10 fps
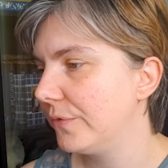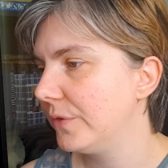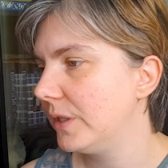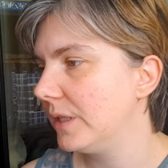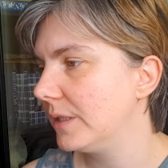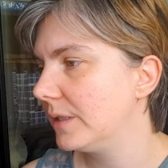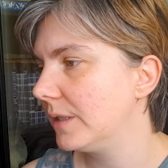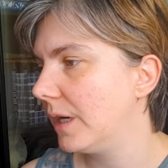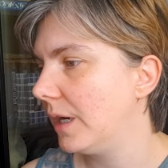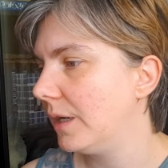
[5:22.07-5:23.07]

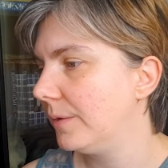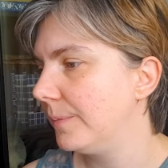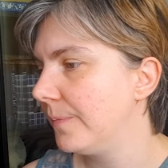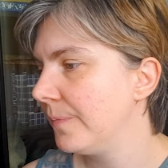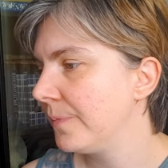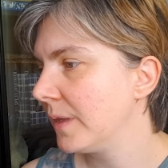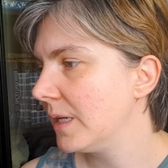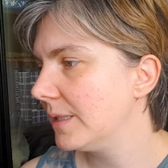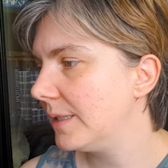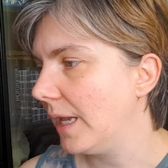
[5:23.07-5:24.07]
this
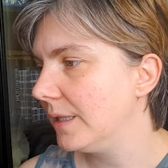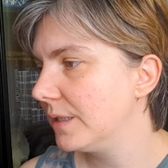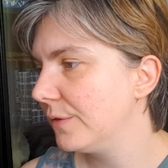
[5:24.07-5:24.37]
sense